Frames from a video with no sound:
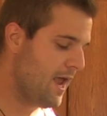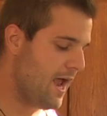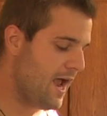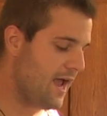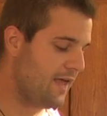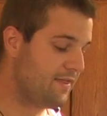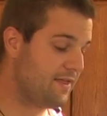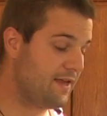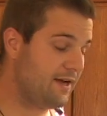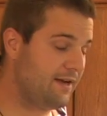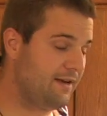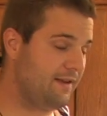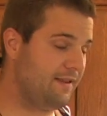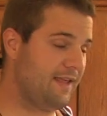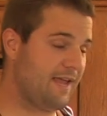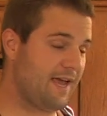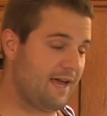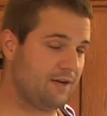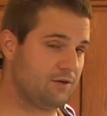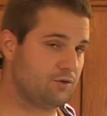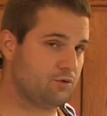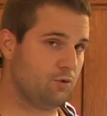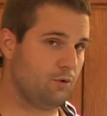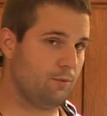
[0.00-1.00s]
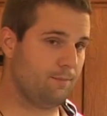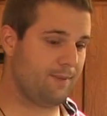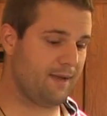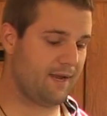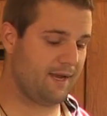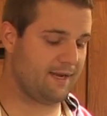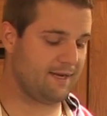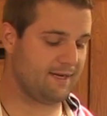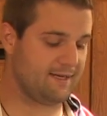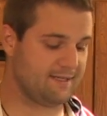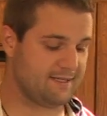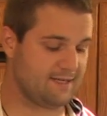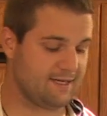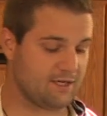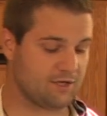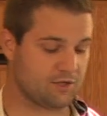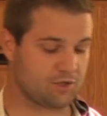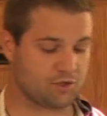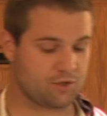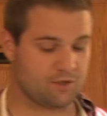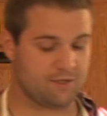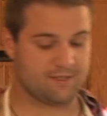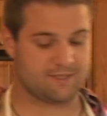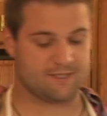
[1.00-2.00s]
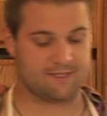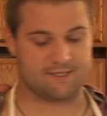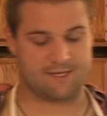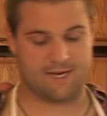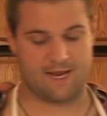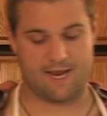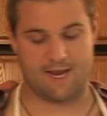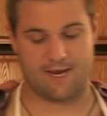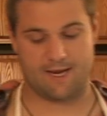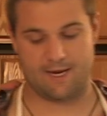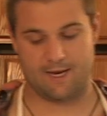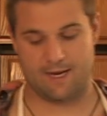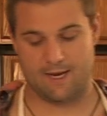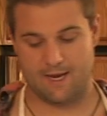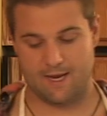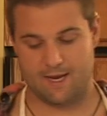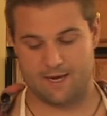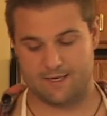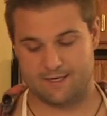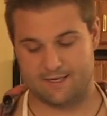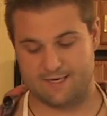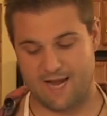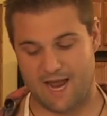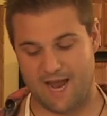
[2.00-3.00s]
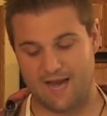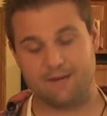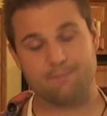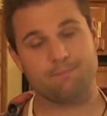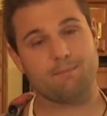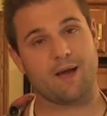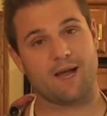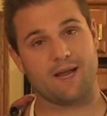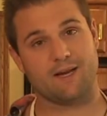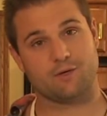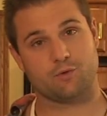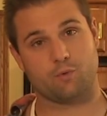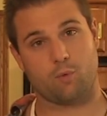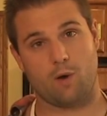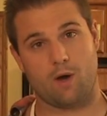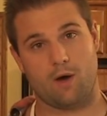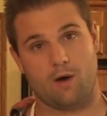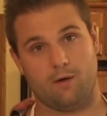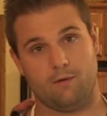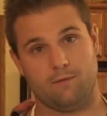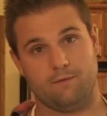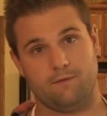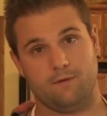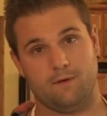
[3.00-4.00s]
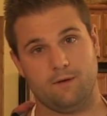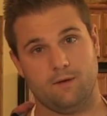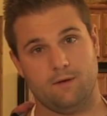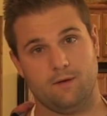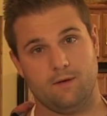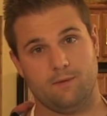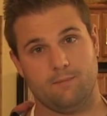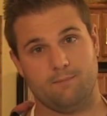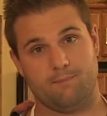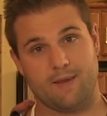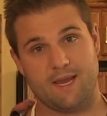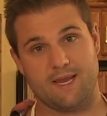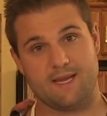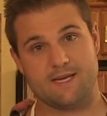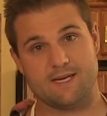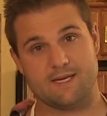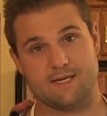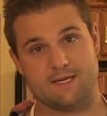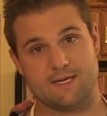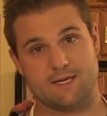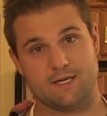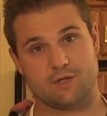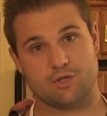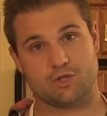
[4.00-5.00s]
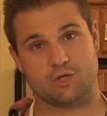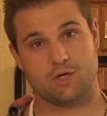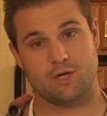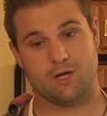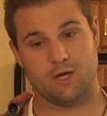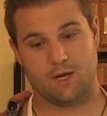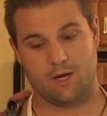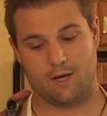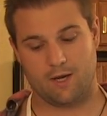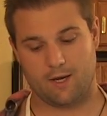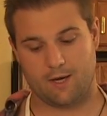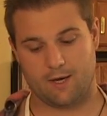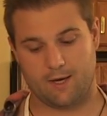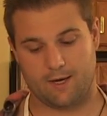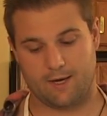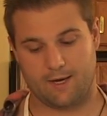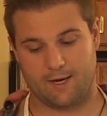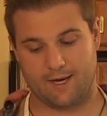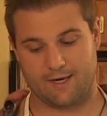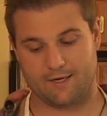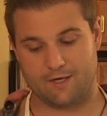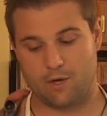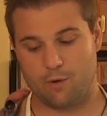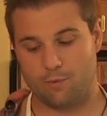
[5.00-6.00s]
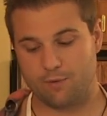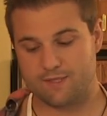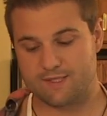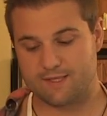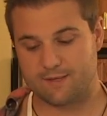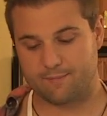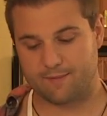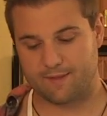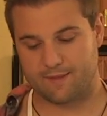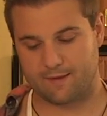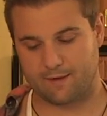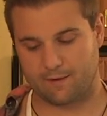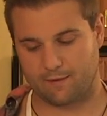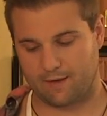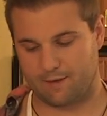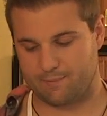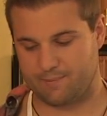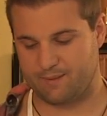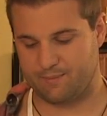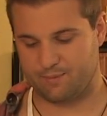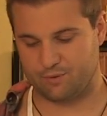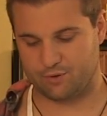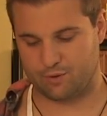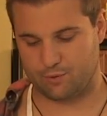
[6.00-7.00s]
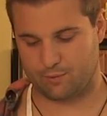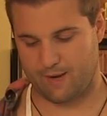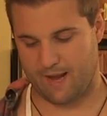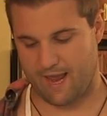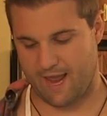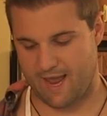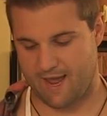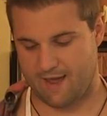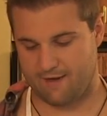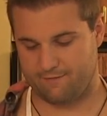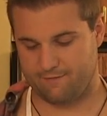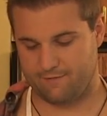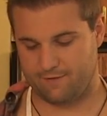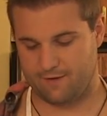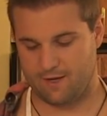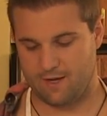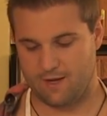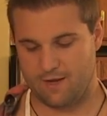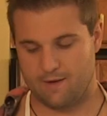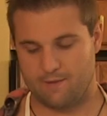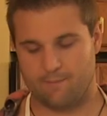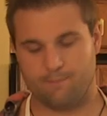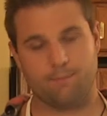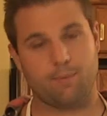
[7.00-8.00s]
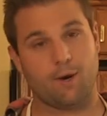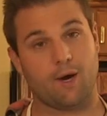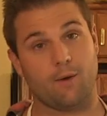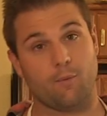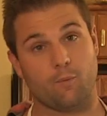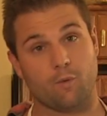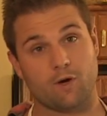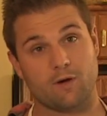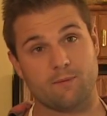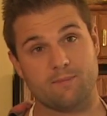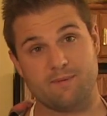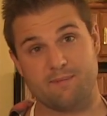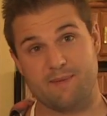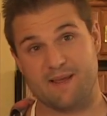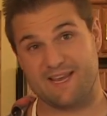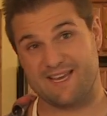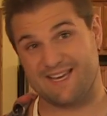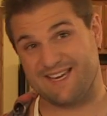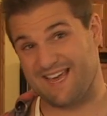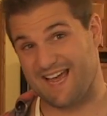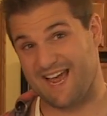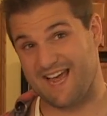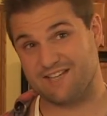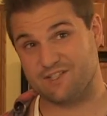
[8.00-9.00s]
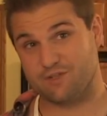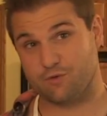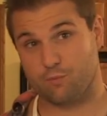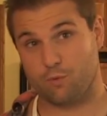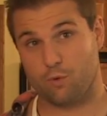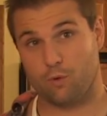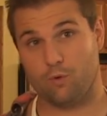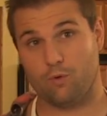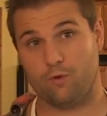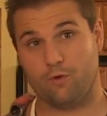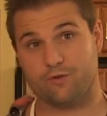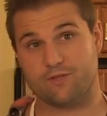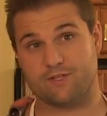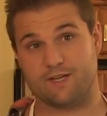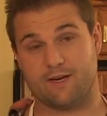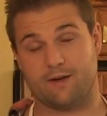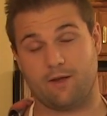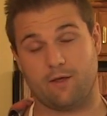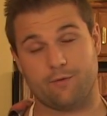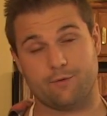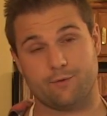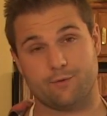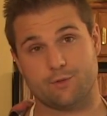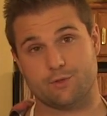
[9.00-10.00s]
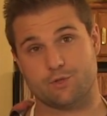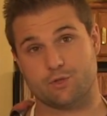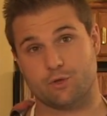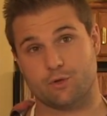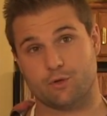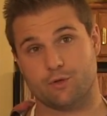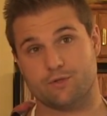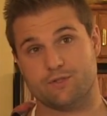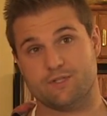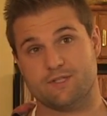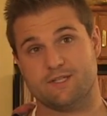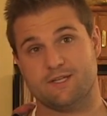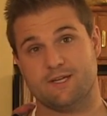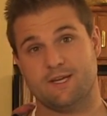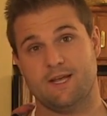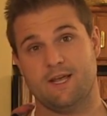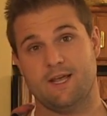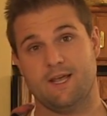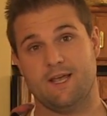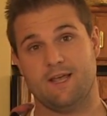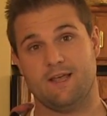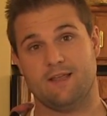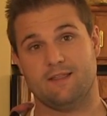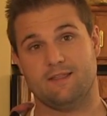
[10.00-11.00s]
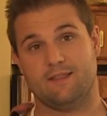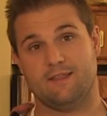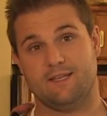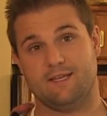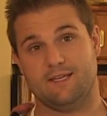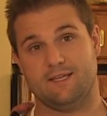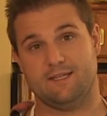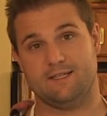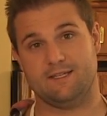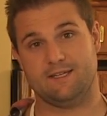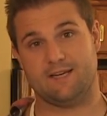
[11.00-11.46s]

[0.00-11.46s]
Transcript: And then the actual baking dish. This is a 9x12 baking dish. I know it's something that a lot of people don't have, but we're gonna be making casseroles and other desserts. The